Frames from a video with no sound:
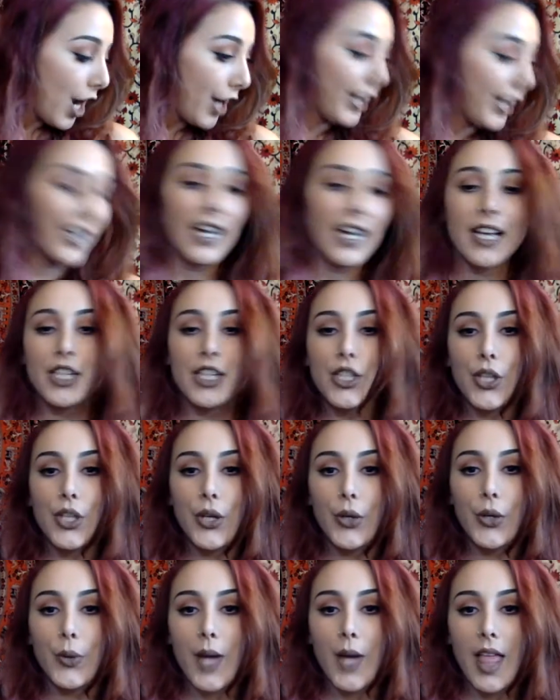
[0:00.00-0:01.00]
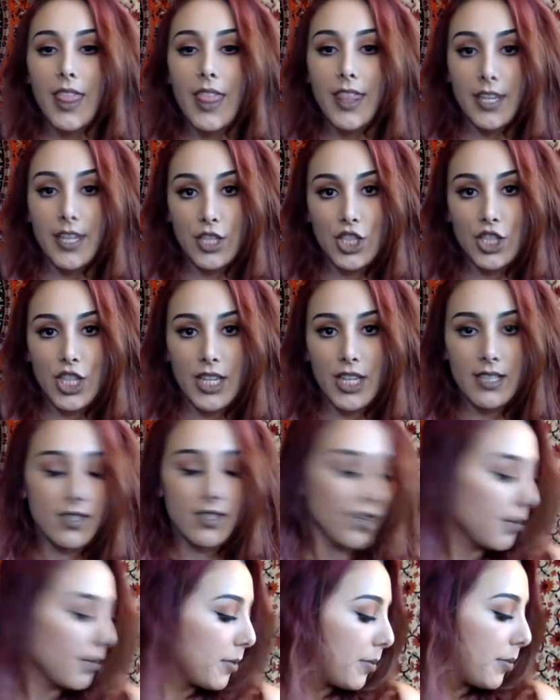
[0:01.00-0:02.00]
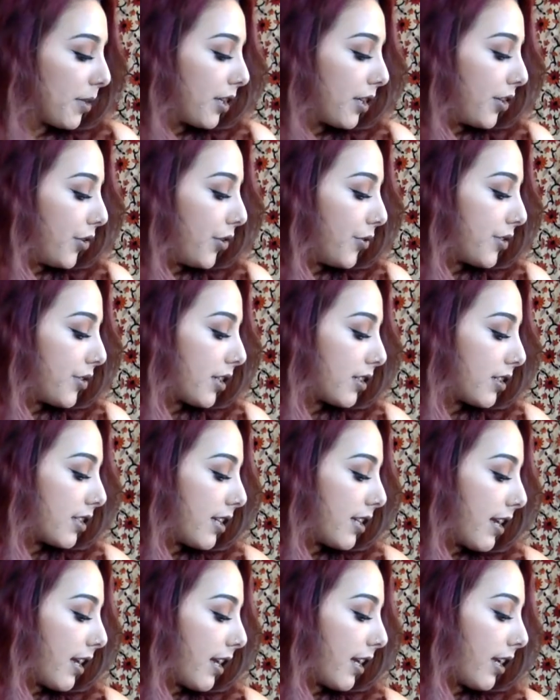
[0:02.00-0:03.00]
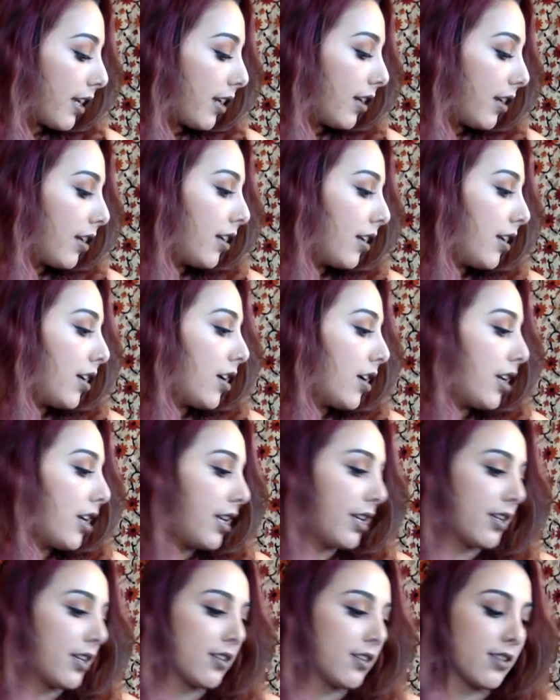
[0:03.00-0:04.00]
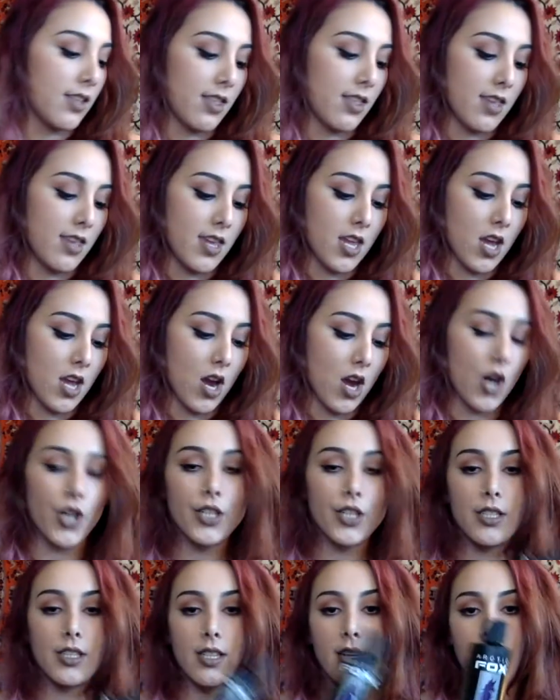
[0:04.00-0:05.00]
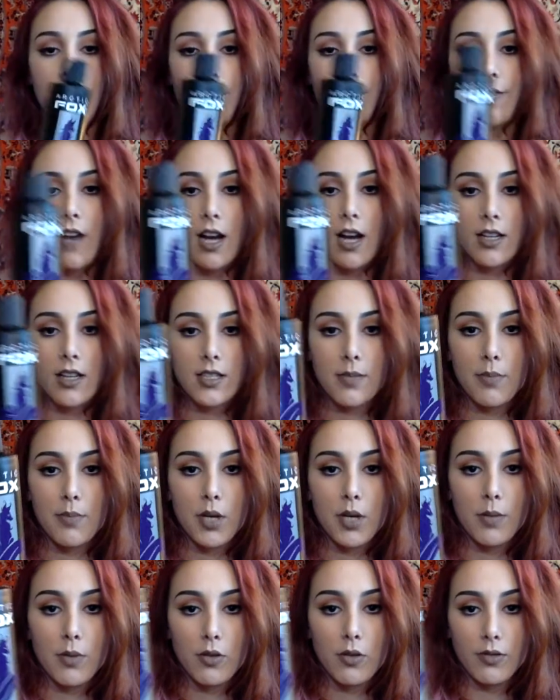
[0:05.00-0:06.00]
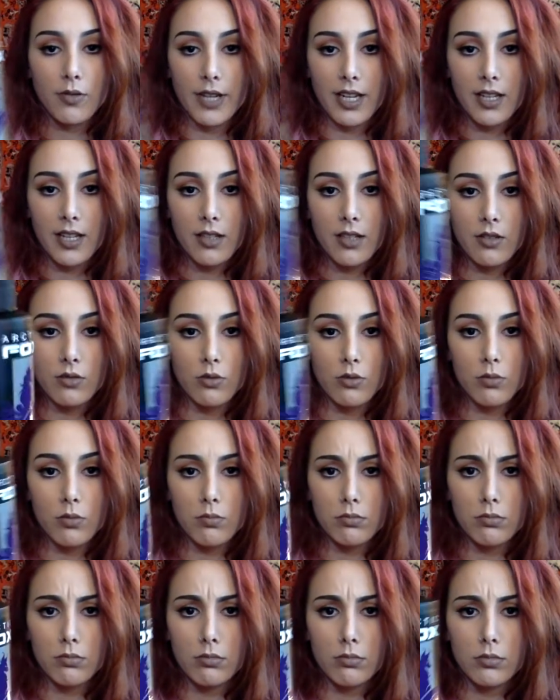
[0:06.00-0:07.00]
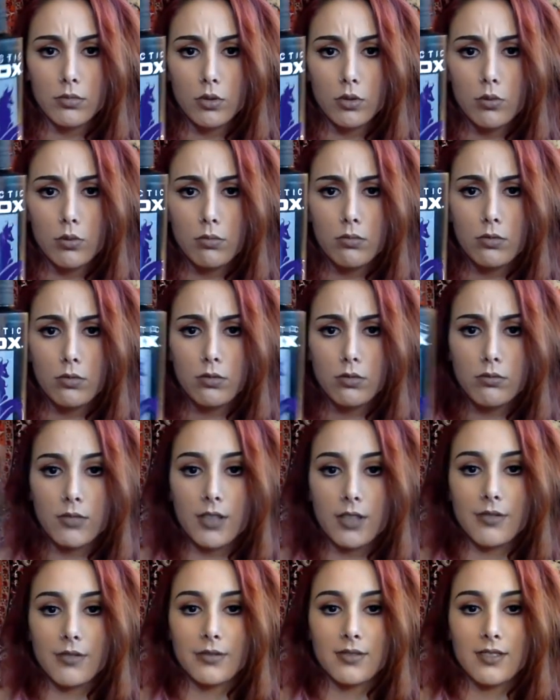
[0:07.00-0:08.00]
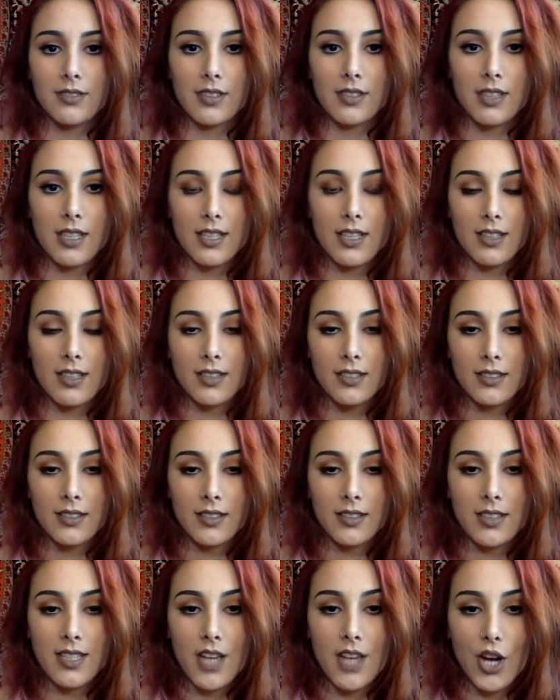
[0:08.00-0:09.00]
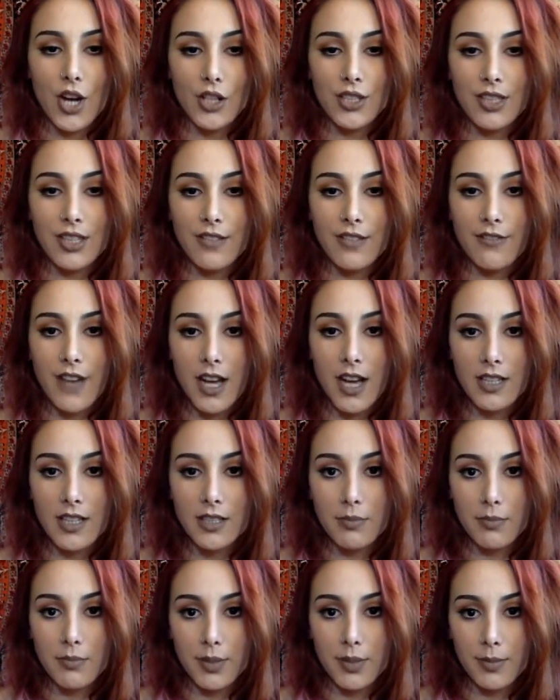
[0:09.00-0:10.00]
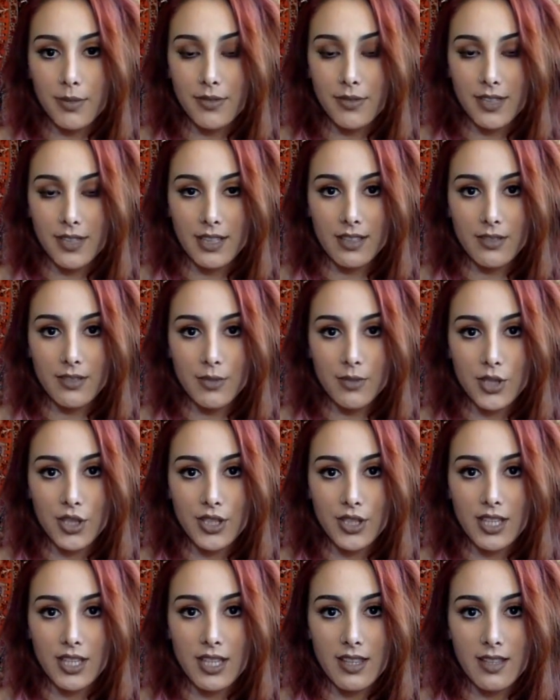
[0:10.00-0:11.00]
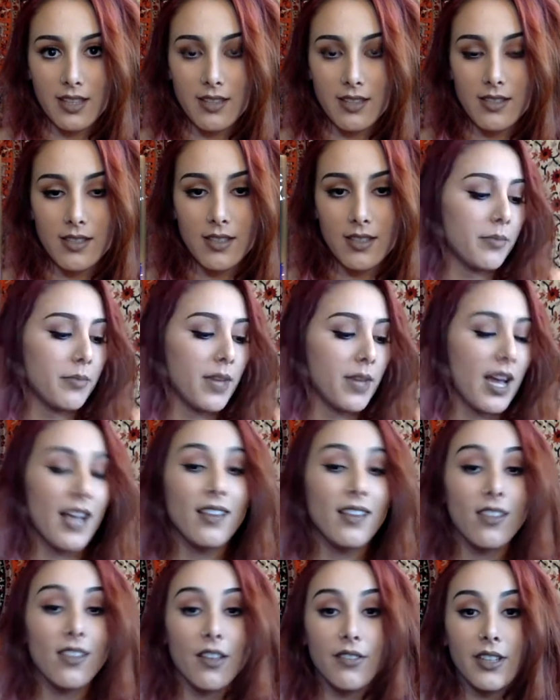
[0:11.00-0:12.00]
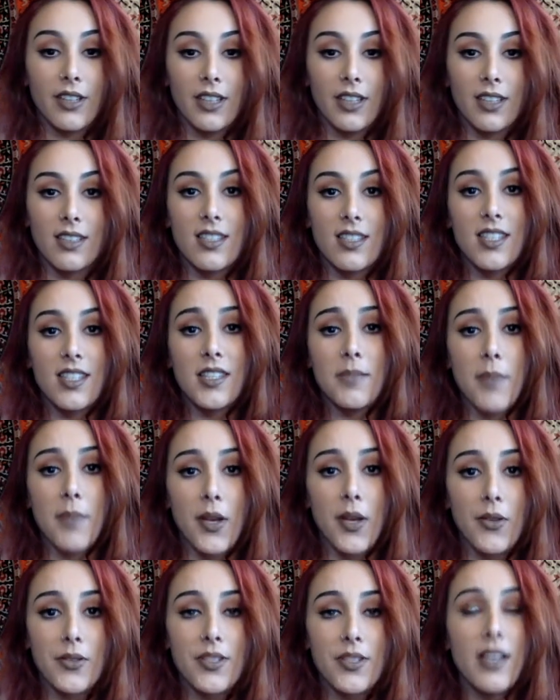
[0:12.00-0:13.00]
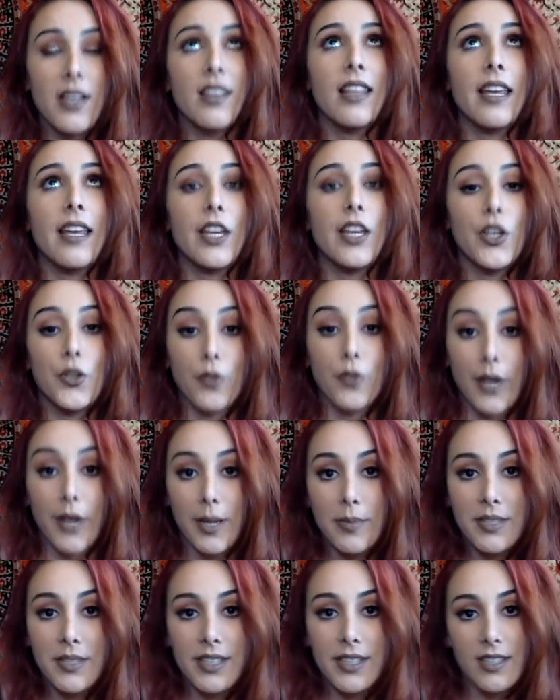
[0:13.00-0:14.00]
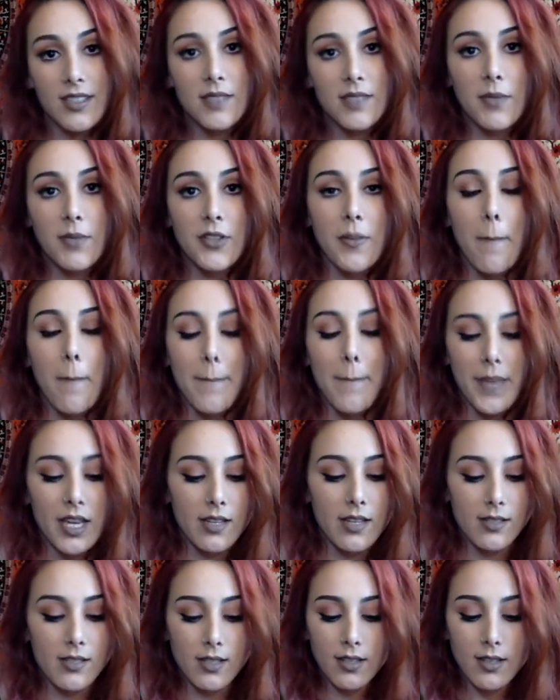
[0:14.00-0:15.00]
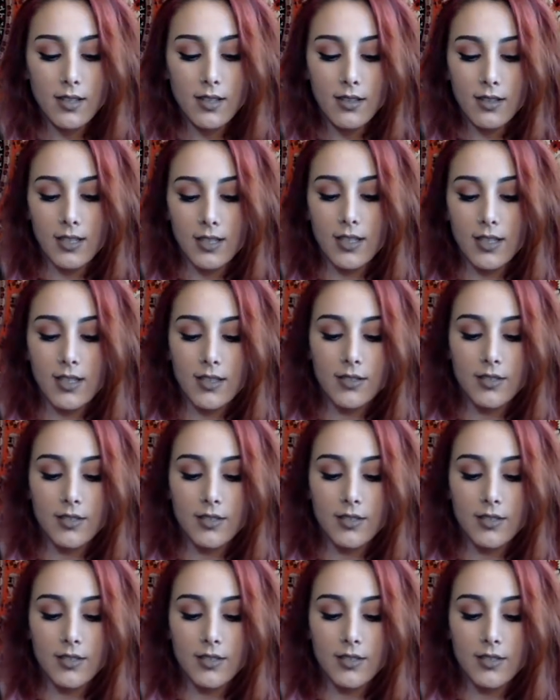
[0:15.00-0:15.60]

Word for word: All right guys, so the shades that I'm going to be using today is the Arctic Fox Purple Rain. Ooh, ooh, ooh, uh, It's the Arctic Fox Purple Rain, which looks like this. I love it. It smells like grapes. It smells amazing. Like